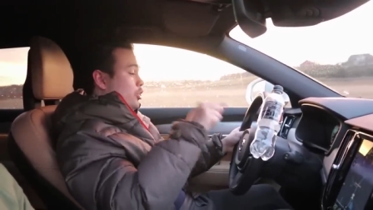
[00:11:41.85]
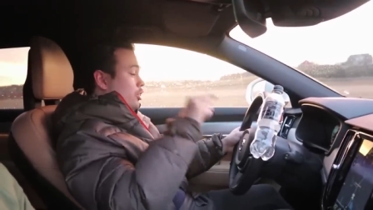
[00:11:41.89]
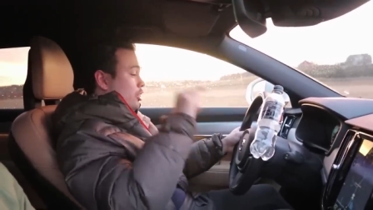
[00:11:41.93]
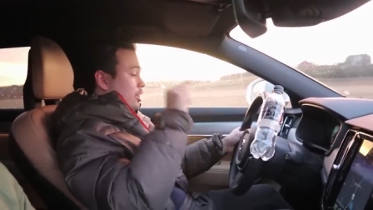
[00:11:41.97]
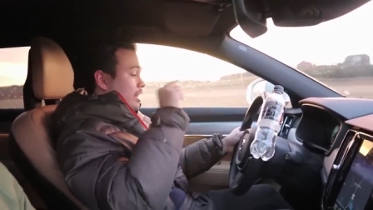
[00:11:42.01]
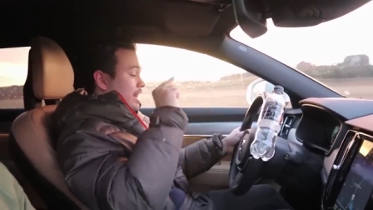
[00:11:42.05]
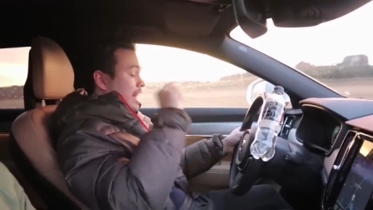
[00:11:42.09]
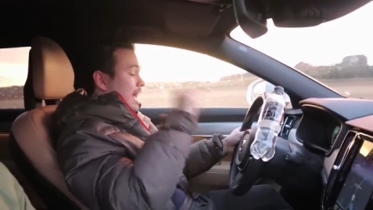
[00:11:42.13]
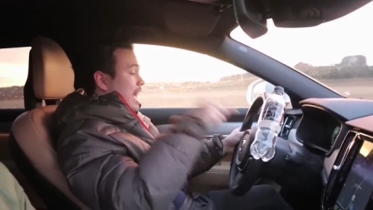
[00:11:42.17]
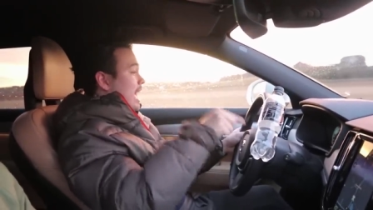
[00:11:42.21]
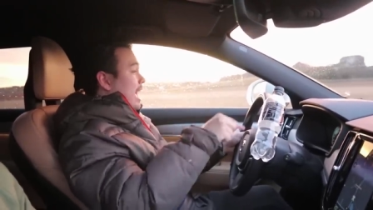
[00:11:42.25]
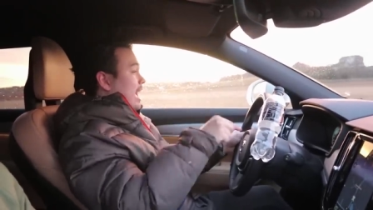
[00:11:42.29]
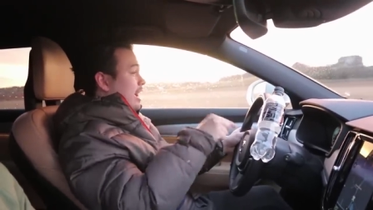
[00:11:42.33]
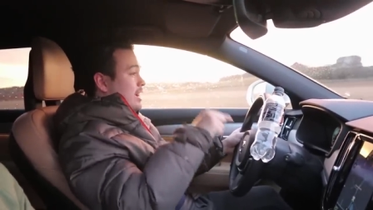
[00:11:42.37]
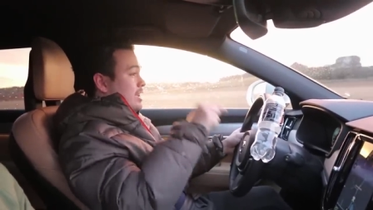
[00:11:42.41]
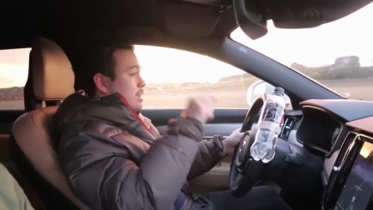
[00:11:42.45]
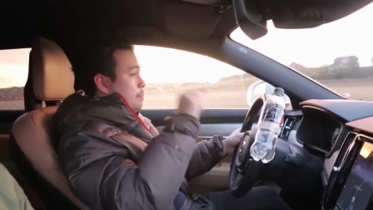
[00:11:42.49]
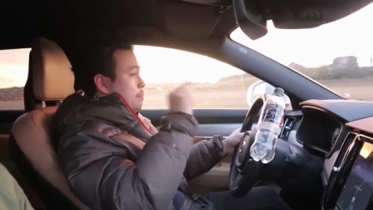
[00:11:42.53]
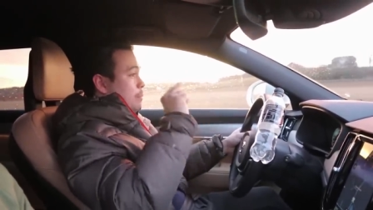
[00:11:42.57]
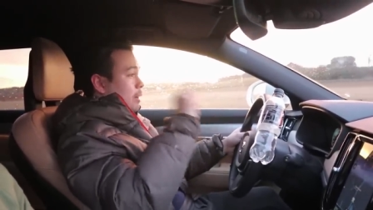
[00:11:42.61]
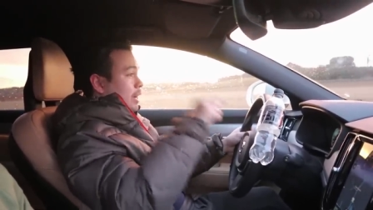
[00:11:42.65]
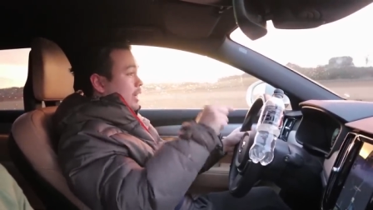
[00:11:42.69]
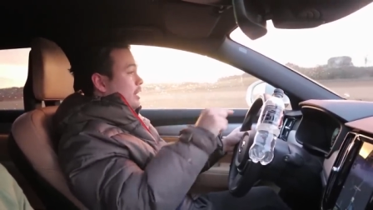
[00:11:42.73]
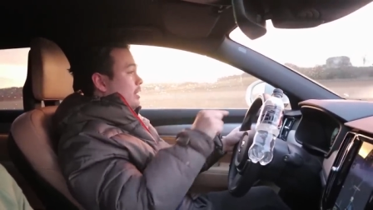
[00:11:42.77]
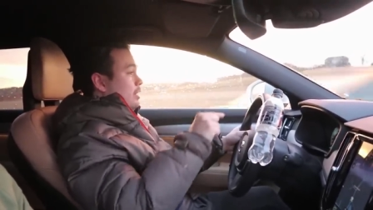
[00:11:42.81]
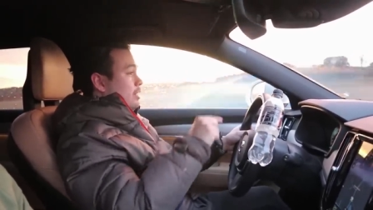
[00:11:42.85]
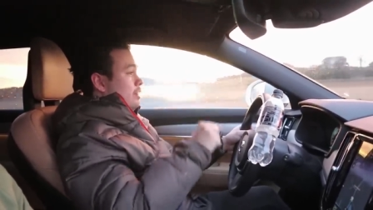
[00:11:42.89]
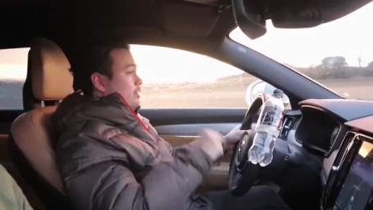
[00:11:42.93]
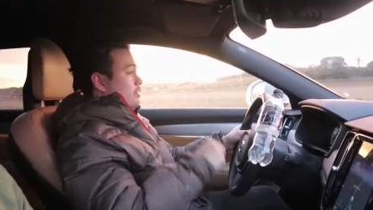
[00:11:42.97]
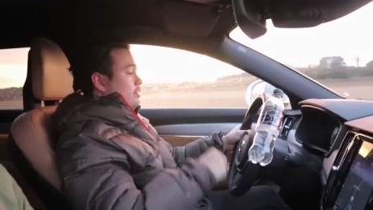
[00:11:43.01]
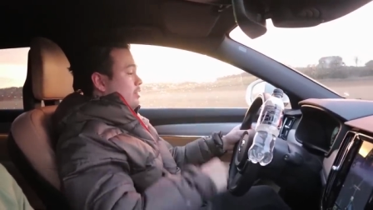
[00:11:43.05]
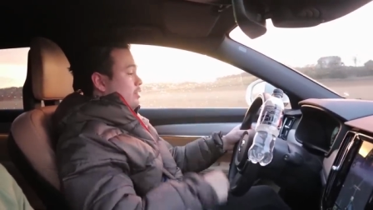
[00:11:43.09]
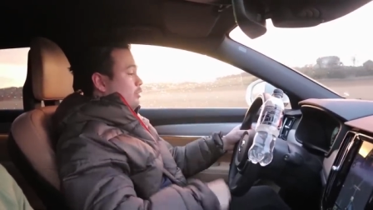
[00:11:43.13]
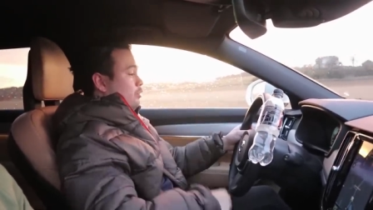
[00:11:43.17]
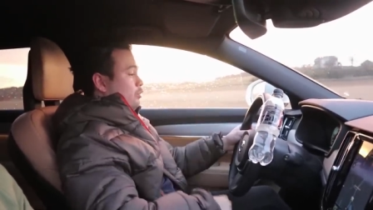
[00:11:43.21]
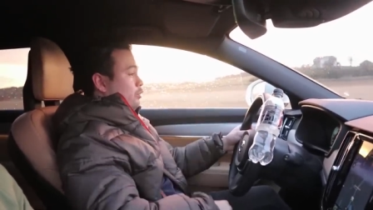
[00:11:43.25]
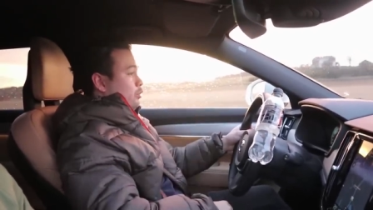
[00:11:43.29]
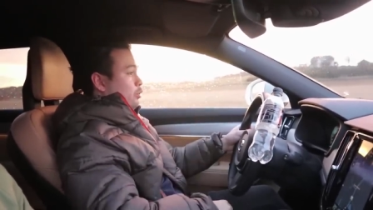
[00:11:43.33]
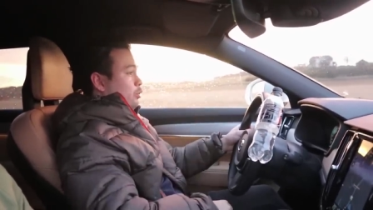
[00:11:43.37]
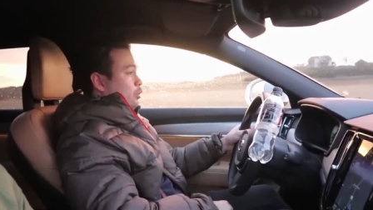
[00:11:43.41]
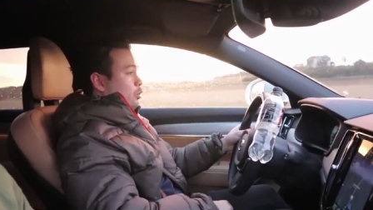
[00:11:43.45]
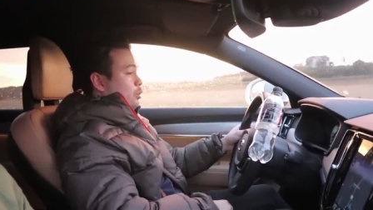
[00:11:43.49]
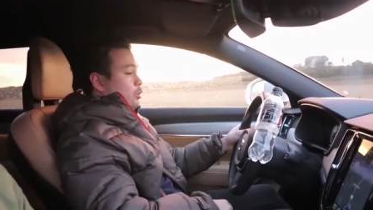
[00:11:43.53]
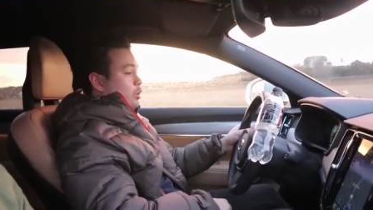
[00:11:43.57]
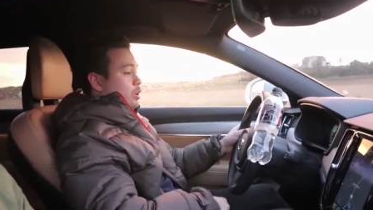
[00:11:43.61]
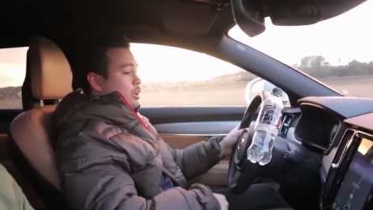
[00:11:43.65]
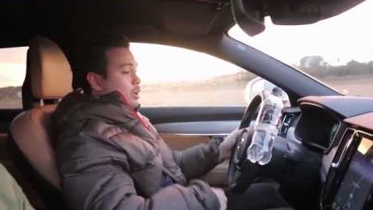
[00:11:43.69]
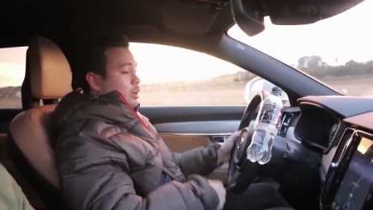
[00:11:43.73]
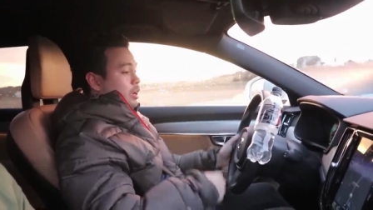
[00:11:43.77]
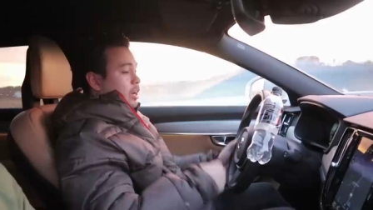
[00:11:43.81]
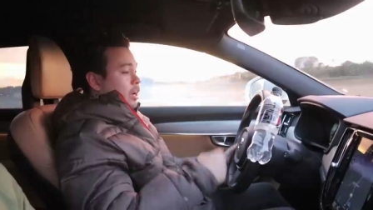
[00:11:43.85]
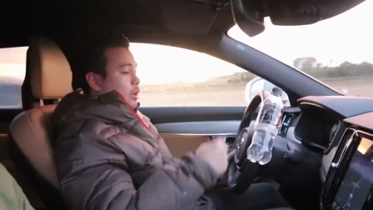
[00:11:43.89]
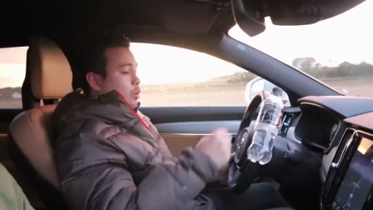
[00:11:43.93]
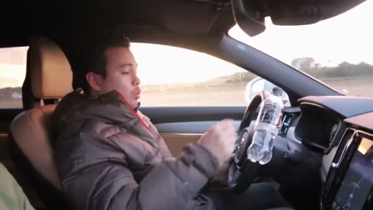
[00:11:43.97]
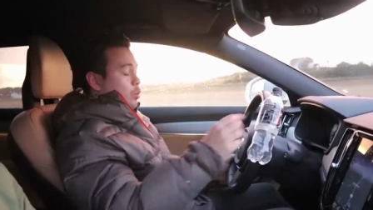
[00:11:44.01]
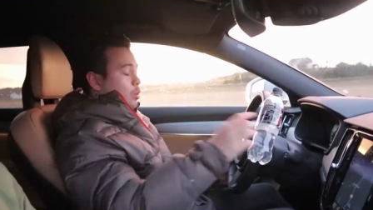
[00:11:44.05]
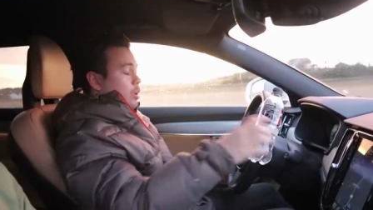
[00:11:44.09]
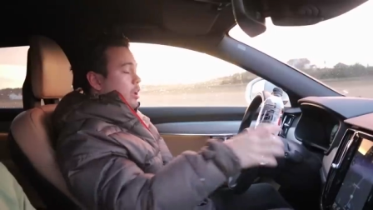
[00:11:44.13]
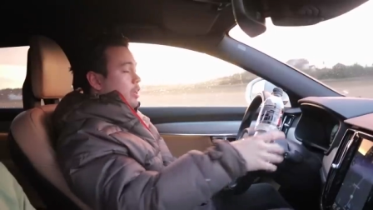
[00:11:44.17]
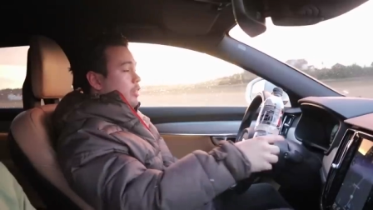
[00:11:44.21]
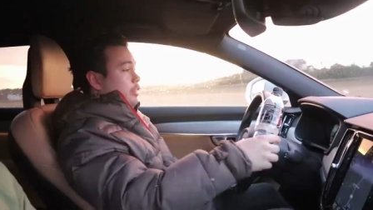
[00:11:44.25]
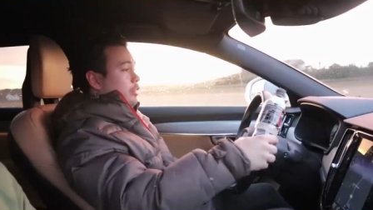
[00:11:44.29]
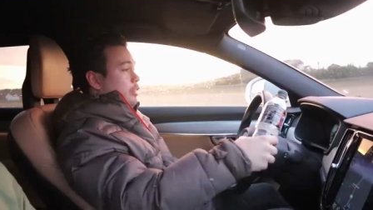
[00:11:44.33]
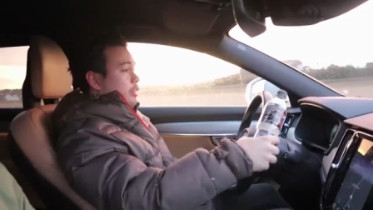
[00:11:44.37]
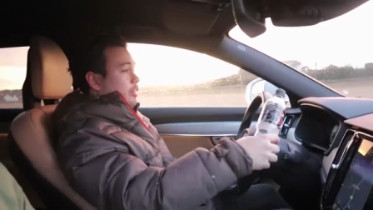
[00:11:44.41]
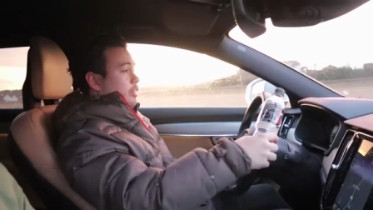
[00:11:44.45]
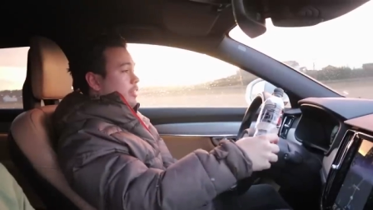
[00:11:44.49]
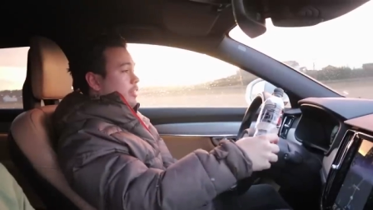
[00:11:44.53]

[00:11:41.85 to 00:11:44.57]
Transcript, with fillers: You can hack Pilot Assist two with